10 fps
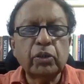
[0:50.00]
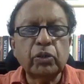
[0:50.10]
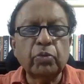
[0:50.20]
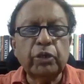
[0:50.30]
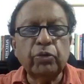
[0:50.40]

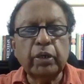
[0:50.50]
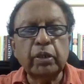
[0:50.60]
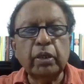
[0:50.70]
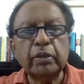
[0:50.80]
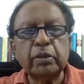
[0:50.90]
So between
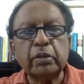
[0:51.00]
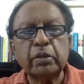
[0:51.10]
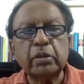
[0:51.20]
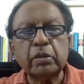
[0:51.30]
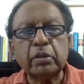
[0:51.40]

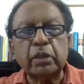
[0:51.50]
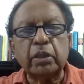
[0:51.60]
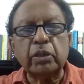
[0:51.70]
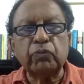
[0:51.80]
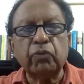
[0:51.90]
these
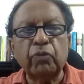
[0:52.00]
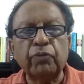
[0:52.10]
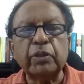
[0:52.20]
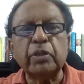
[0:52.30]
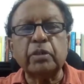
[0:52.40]
successful
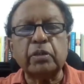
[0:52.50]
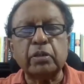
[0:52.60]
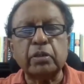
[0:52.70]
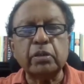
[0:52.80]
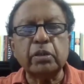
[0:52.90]

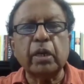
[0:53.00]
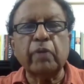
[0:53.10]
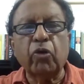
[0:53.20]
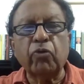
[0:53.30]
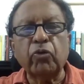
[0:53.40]
visits, there
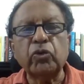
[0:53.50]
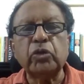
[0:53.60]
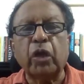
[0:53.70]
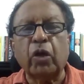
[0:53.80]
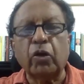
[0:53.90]
have
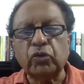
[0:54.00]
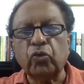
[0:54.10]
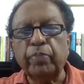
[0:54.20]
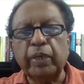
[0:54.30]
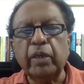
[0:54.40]
always
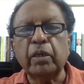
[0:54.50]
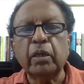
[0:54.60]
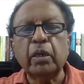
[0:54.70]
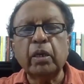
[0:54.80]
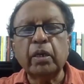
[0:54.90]
also been
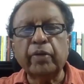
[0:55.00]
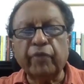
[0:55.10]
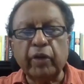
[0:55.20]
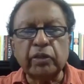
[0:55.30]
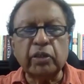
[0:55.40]

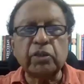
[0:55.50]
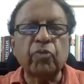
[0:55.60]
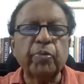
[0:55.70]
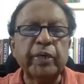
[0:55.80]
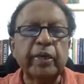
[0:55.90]
differences
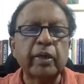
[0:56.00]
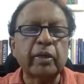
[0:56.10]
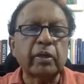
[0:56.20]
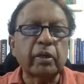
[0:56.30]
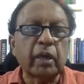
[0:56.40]
of
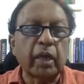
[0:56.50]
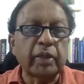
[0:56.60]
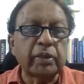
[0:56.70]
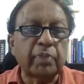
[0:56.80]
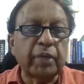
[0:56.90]
opinion
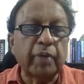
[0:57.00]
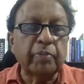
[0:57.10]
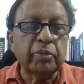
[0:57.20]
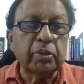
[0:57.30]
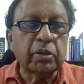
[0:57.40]
and
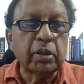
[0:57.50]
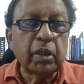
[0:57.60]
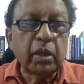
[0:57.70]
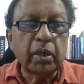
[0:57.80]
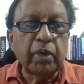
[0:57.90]
sometimes
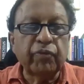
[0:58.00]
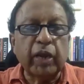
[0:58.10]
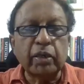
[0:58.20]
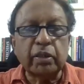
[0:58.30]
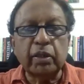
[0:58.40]

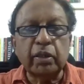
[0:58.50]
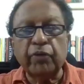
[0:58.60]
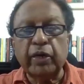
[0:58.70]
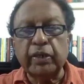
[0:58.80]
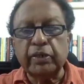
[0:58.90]
difficulty
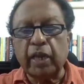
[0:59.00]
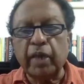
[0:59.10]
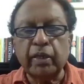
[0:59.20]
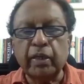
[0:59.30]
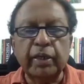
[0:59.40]
of
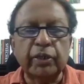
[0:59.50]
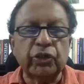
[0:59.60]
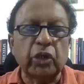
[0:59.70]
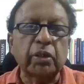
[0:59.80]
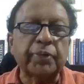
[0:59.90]
understanding each
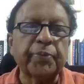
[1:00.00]
other.